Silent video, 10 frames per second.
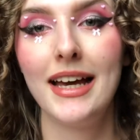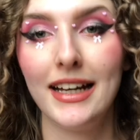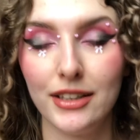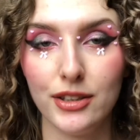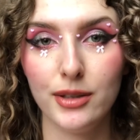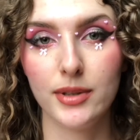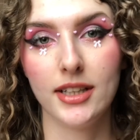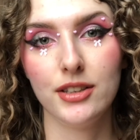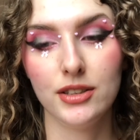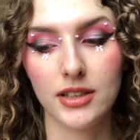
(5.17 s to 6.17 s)
And today we're
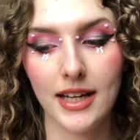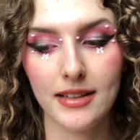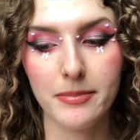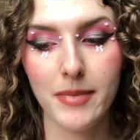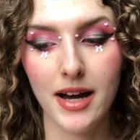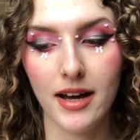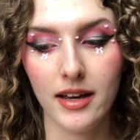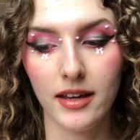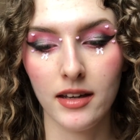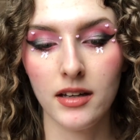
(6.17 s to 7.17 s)
gonna look at
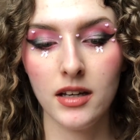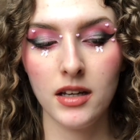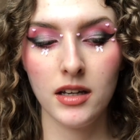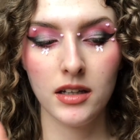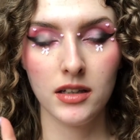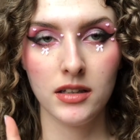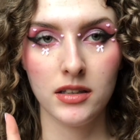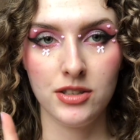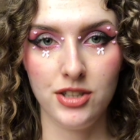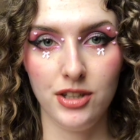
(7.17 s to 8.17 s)
my
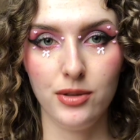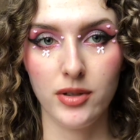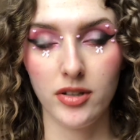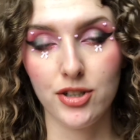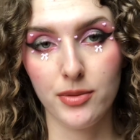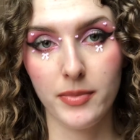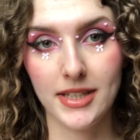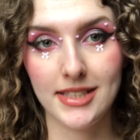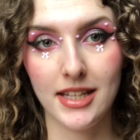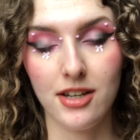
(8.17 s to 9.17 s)
January Shop My
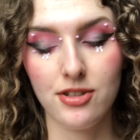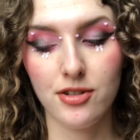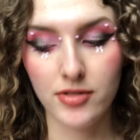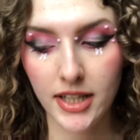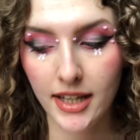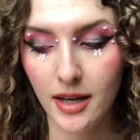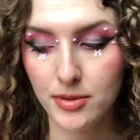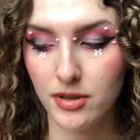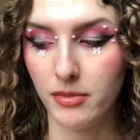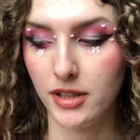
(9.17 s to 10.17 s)
Stash recap.
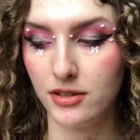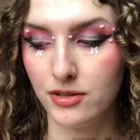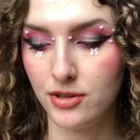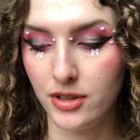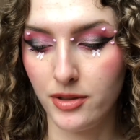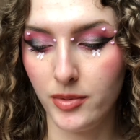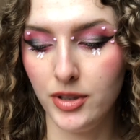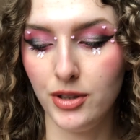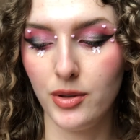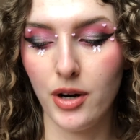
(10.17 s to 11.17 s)
So I'm gonna share
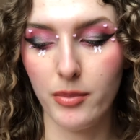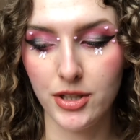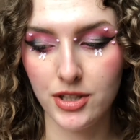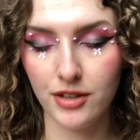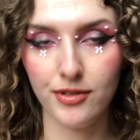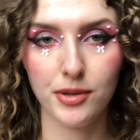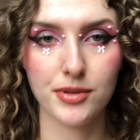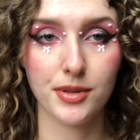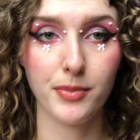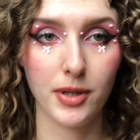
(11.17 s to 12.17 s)
with you how much I've used
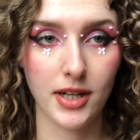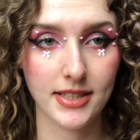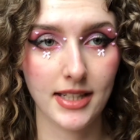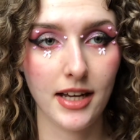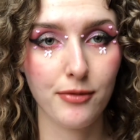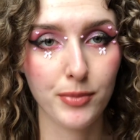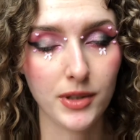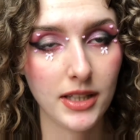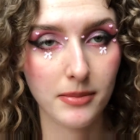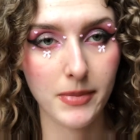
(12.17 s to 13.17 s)
the products that I've put
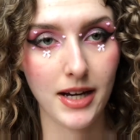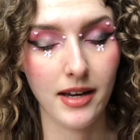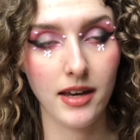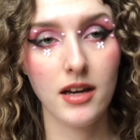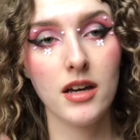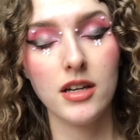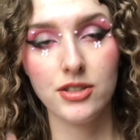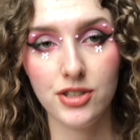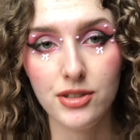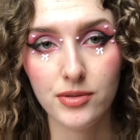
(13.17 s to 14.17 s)
in my
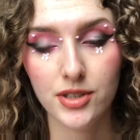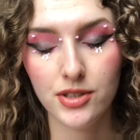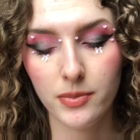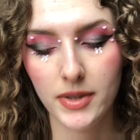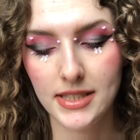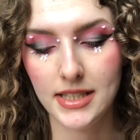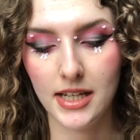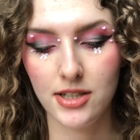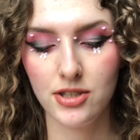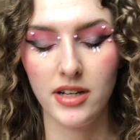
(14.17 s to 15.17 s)
January Shop My
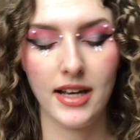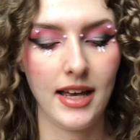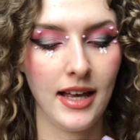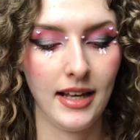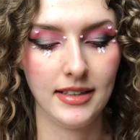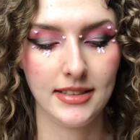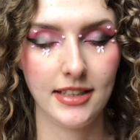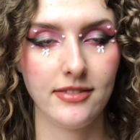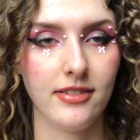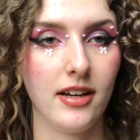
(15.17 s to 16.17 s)
Stash and
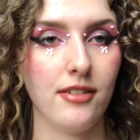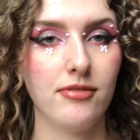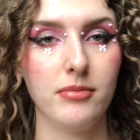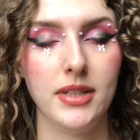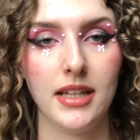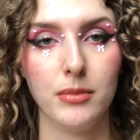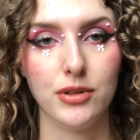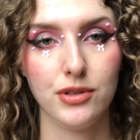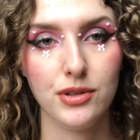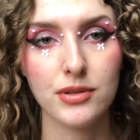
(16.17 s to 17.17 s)
if I've been able
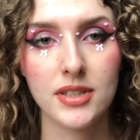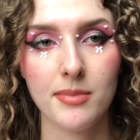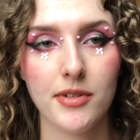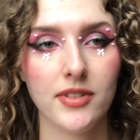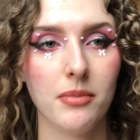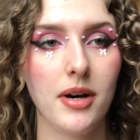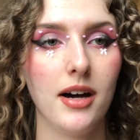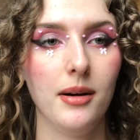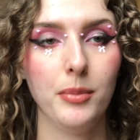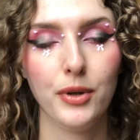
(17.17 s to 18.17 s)
to use some of them
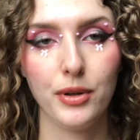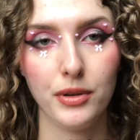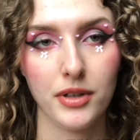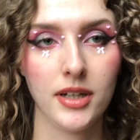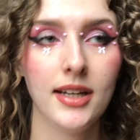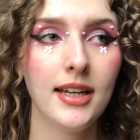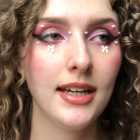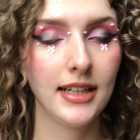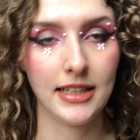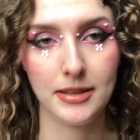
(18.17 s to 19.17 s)
up or
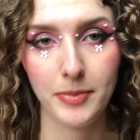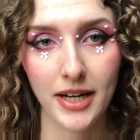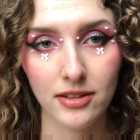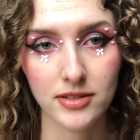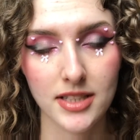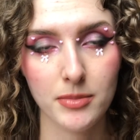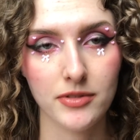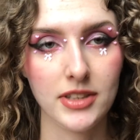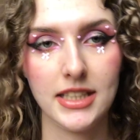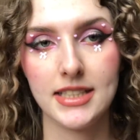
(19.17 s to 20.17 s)
hit ban on some
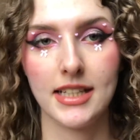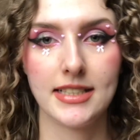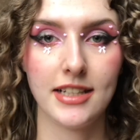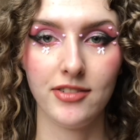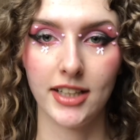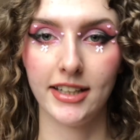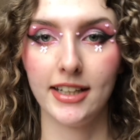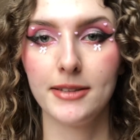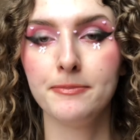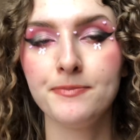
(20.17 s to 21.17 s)
of these and stuff like
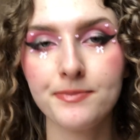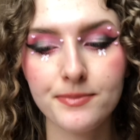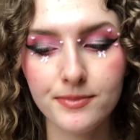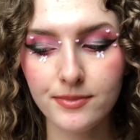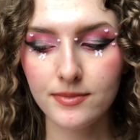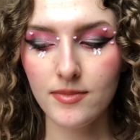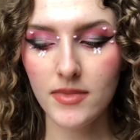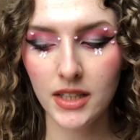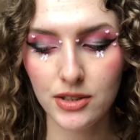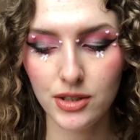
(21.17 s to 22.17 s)
that.
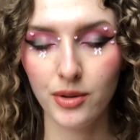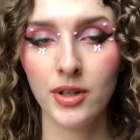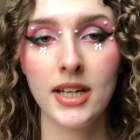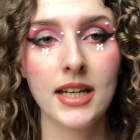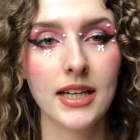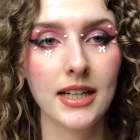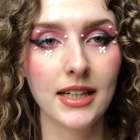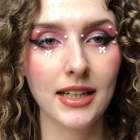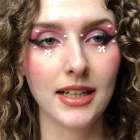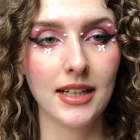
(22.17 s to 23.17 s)
So
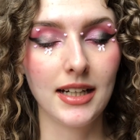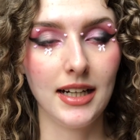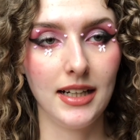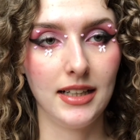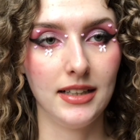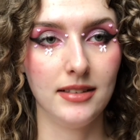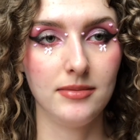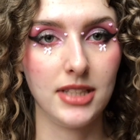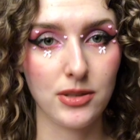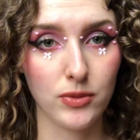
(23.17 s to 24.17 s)

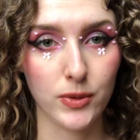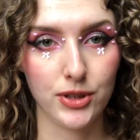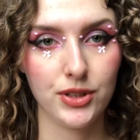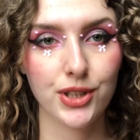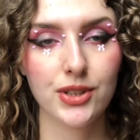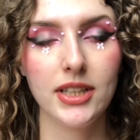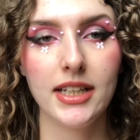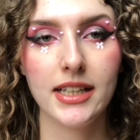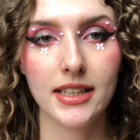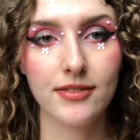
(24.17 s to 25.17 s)
that's what we're doing
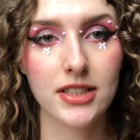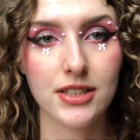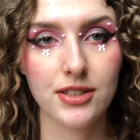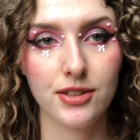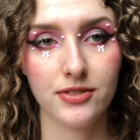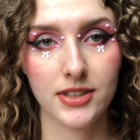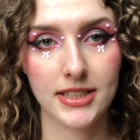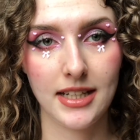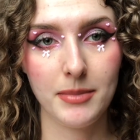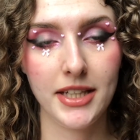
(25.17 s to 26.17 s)
today. And if this is your first
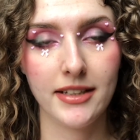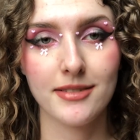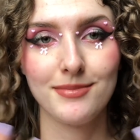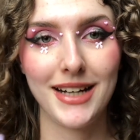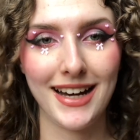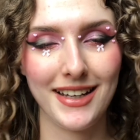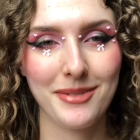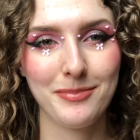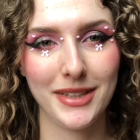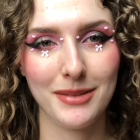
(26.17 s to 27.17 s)
time here, hi,
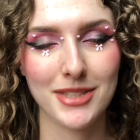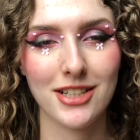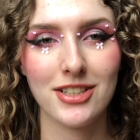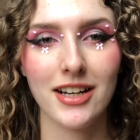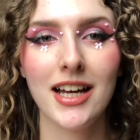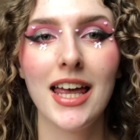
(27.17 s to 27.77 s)
my name's Sasha.